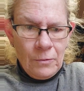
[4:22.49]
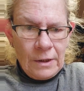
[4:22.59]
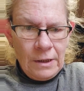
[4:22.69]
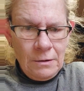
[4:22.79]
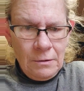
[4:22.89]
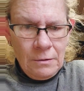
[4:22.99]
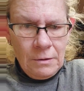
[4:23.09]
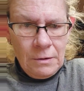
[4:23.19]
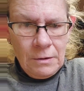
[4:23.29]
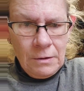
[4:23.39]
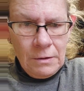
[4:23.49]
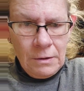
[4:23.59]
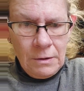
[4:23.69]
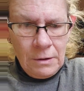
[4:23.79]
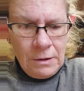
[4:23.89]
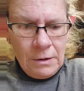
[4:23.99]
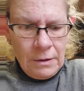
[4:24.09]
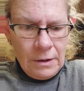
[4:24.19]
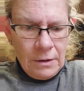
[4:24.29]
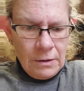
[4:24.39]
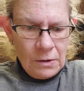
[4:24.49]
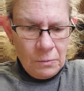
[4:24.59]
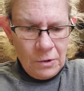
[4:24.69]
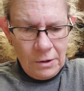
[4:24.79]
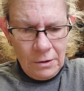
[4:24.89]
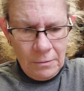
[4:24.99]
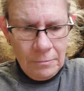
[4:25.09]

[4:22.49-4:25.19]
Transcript: in. There's one.